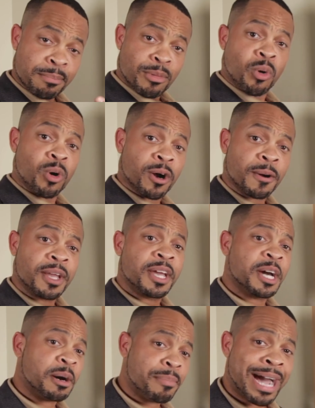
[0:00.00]
more
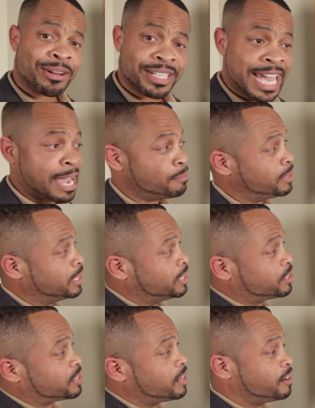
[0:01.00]
about
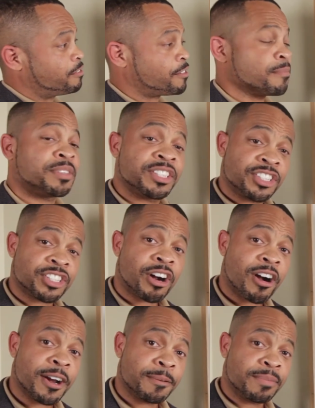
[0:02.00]
diabetes from this
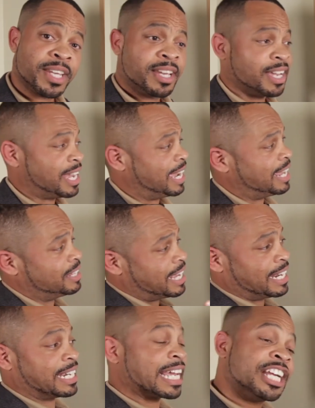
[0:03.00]
chart, and
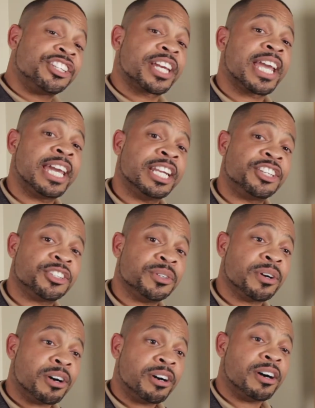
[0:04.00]
that it educated
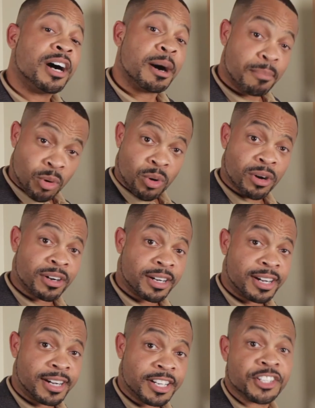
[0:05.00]
you more
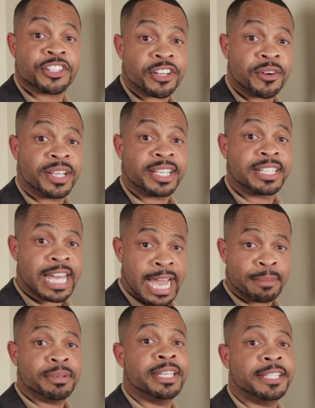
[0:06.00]
concerning
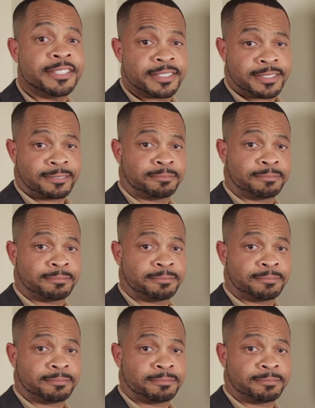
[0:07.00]
diabetes.